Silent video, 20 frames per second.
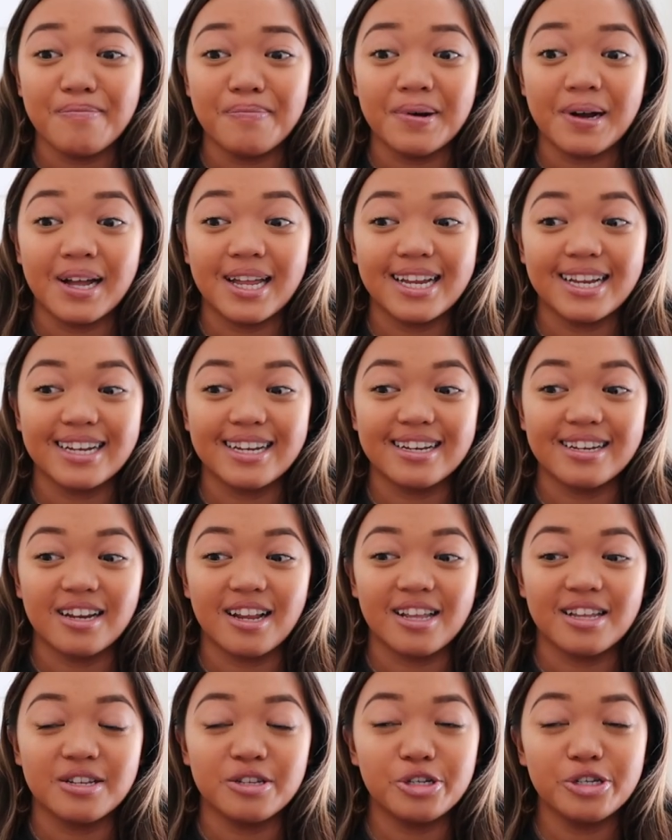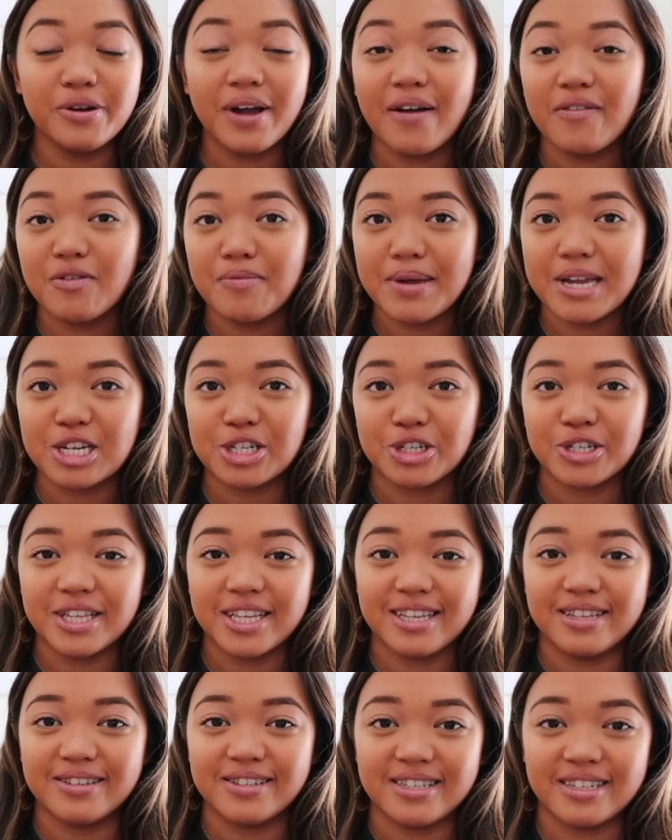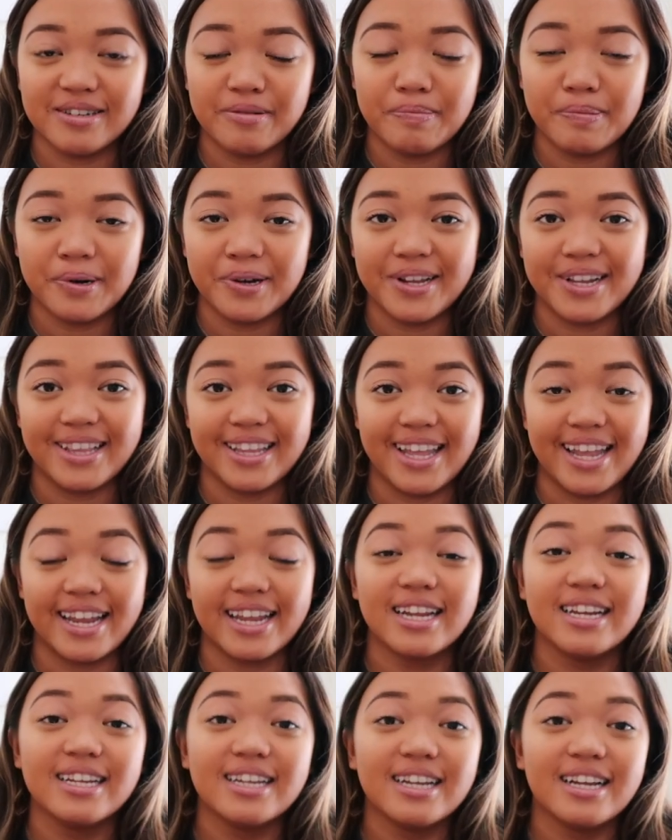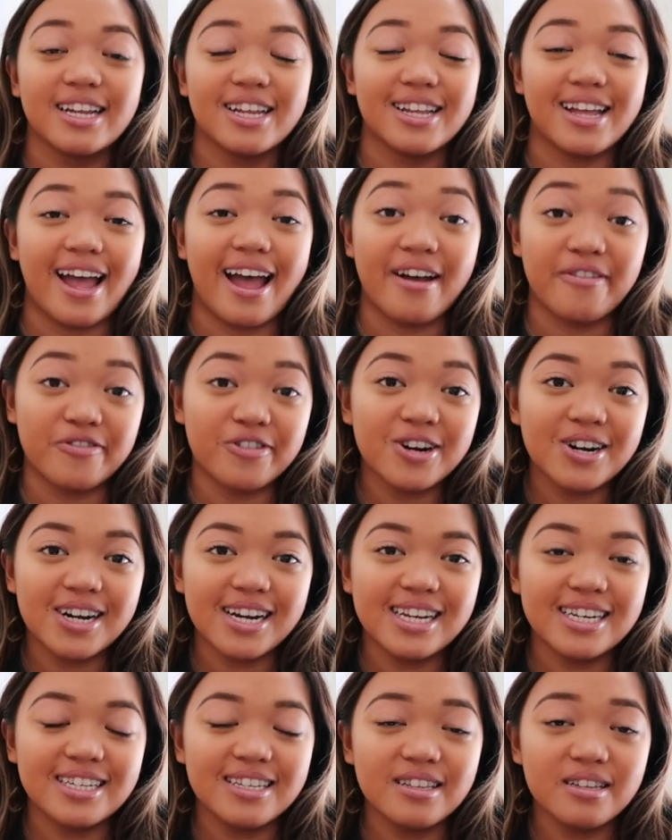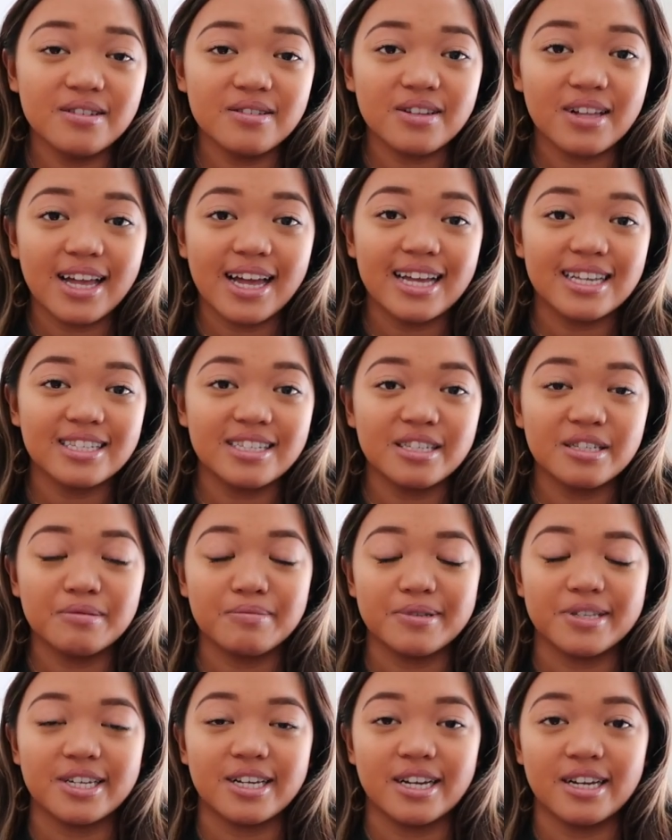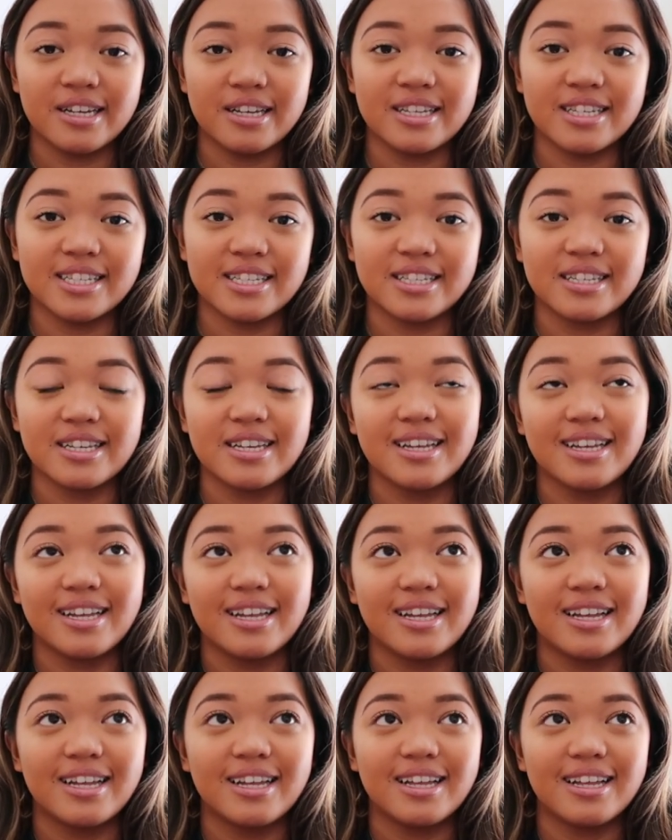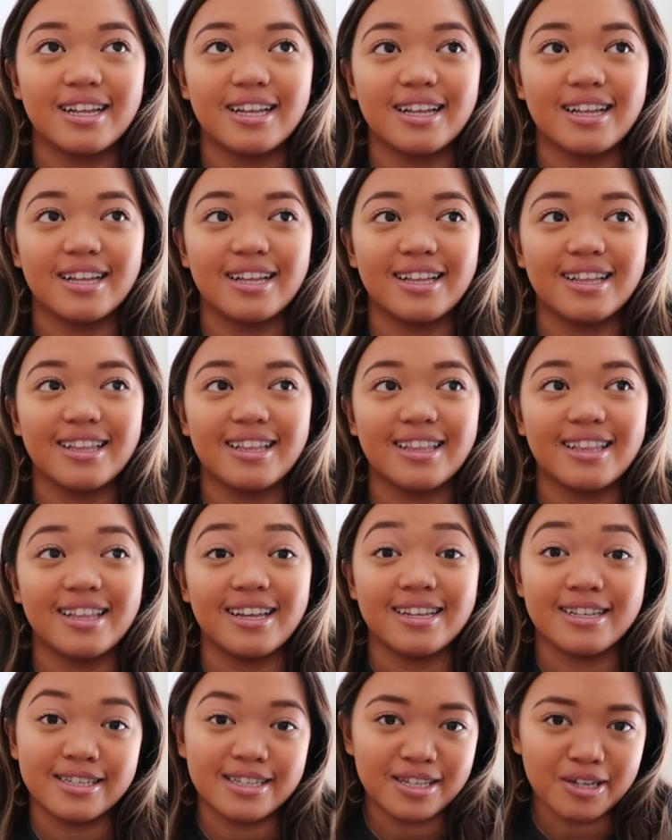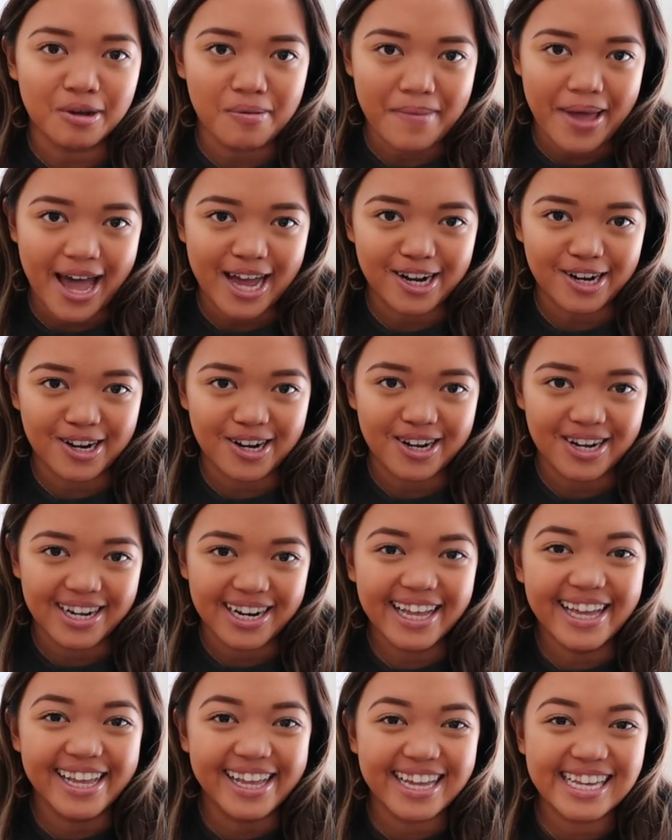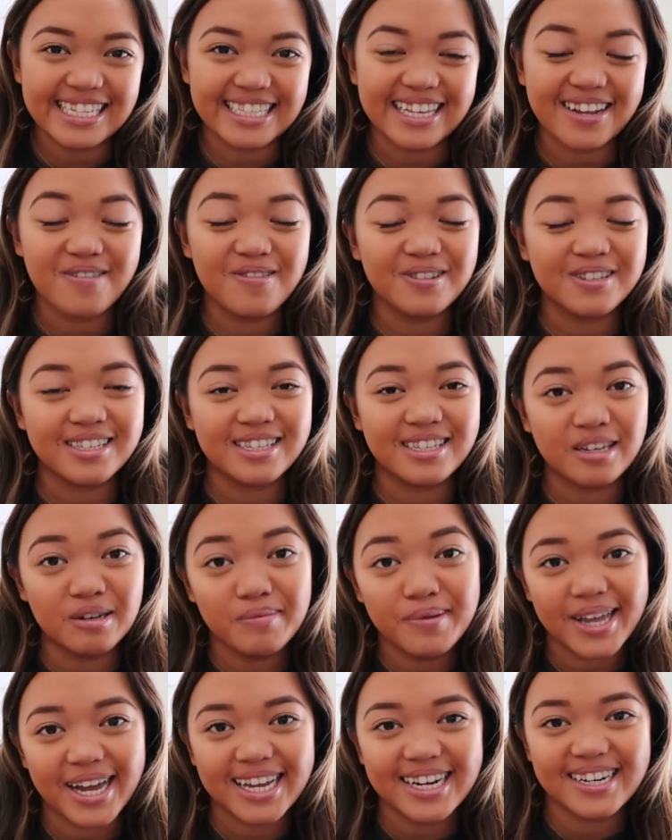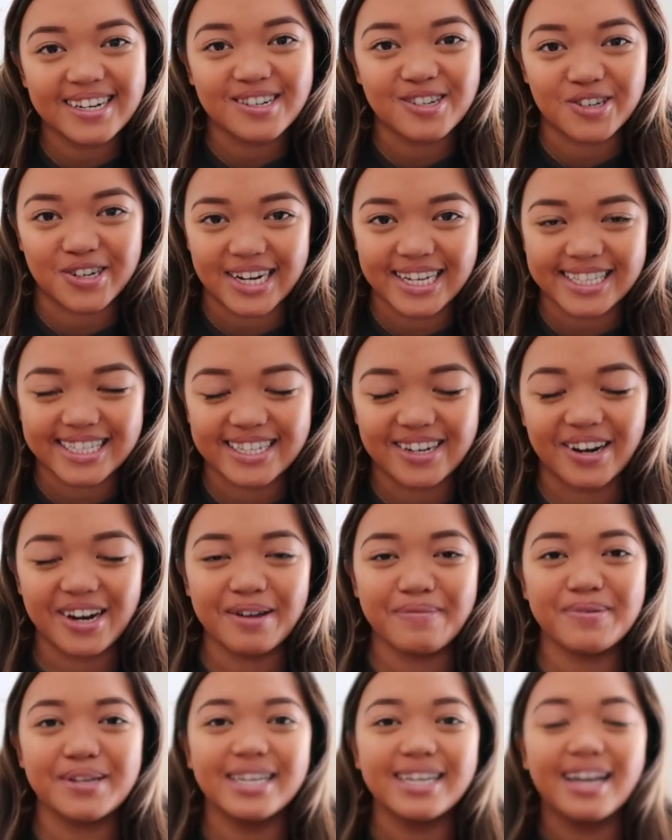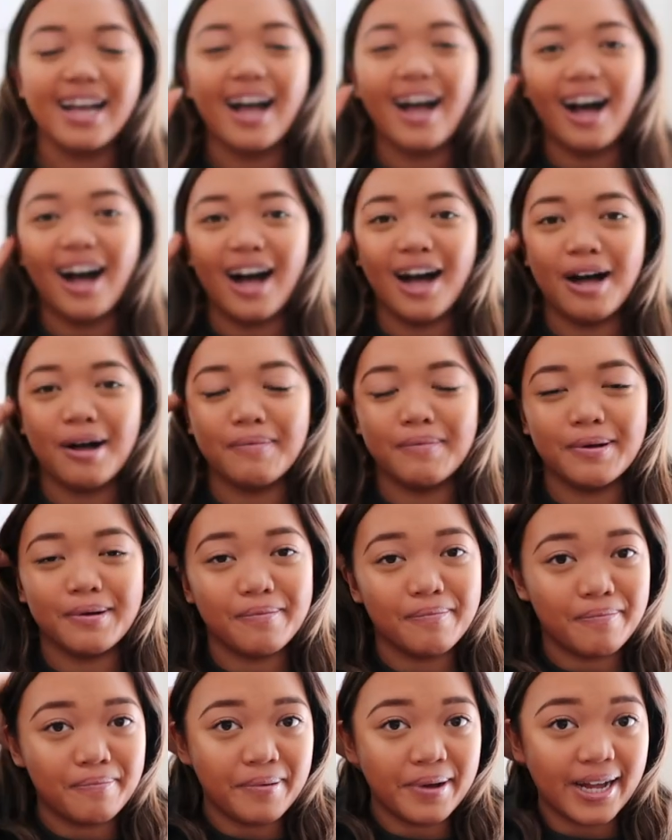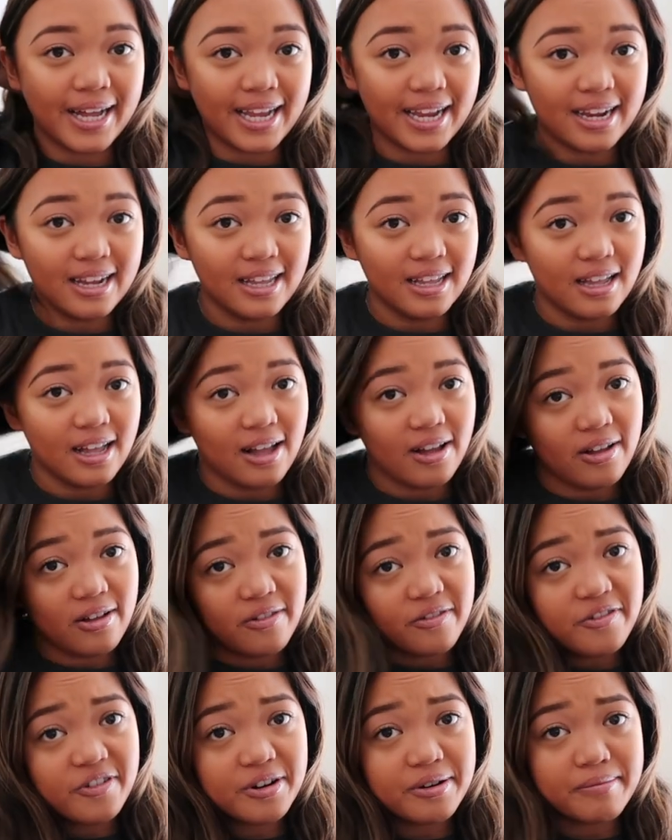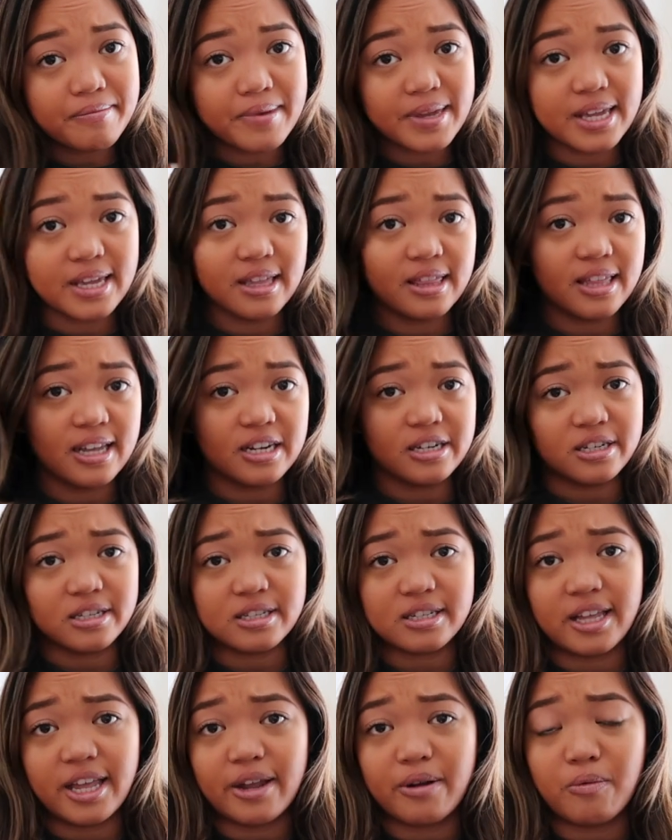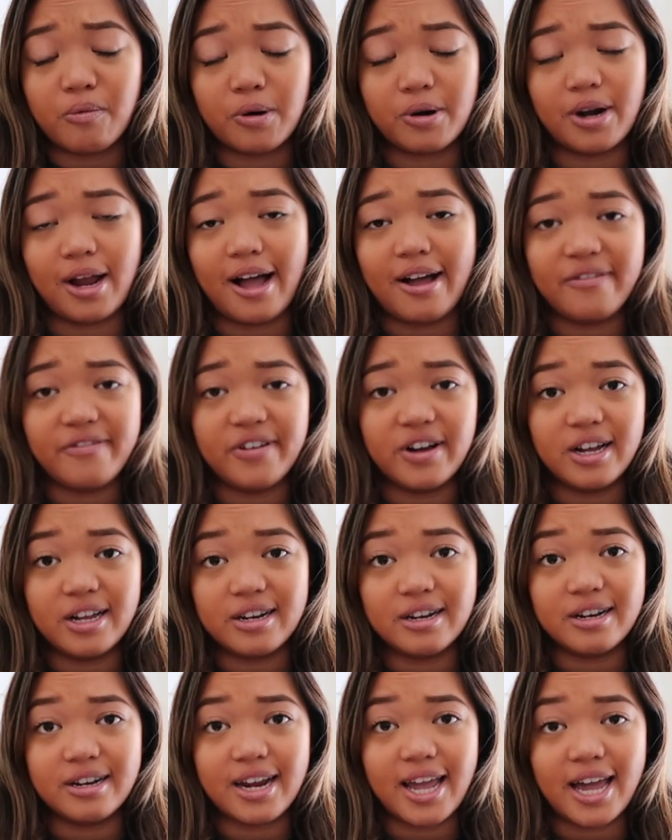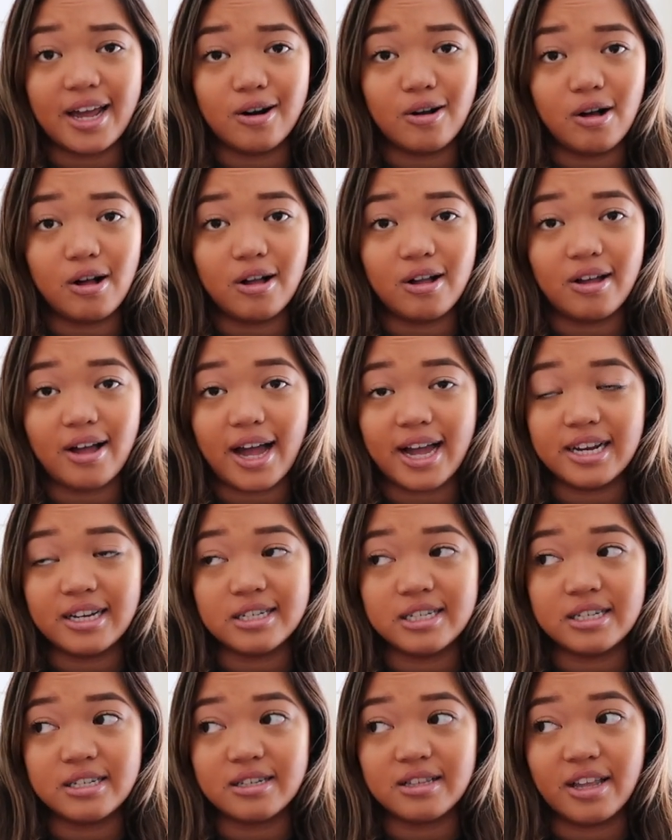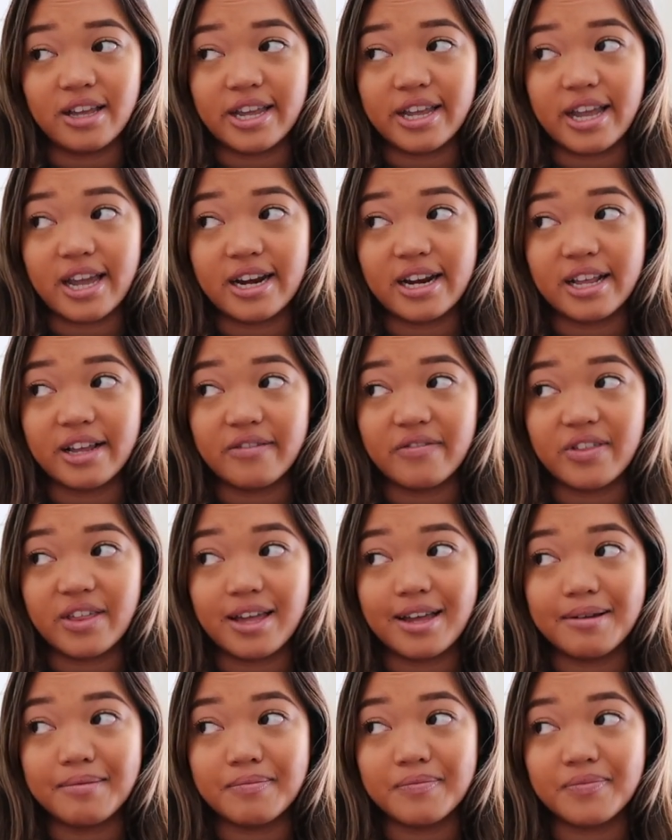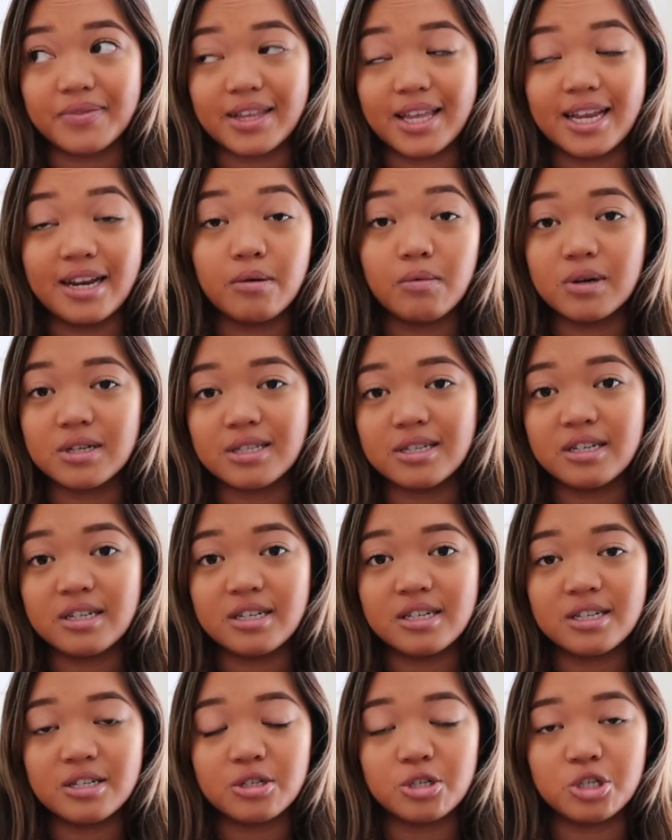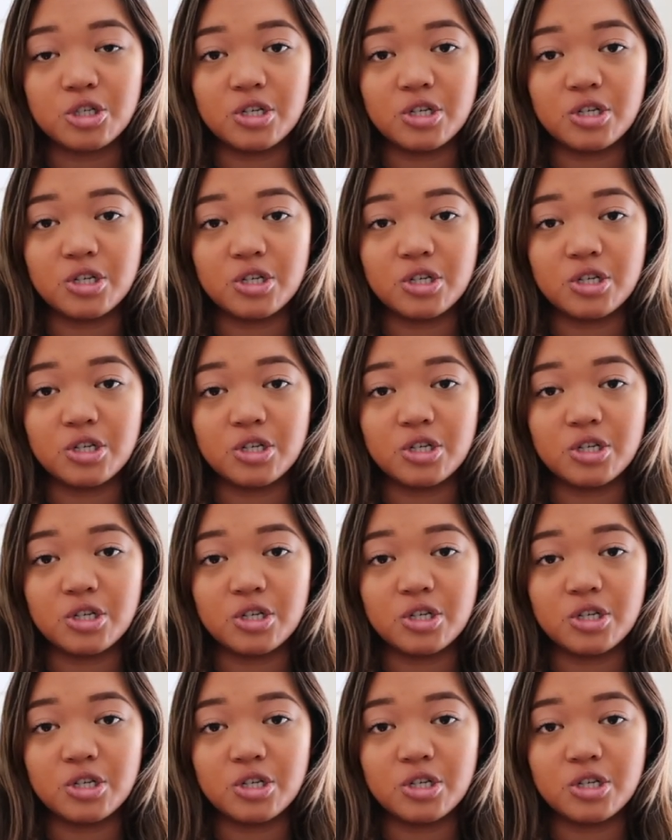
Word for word: But you do have to make sure that you still put like effort into those classes because they still matter because they will still be on your transcript. Um, but for me, they just like were not fun at all. I didn't like any of them. And it wasn't until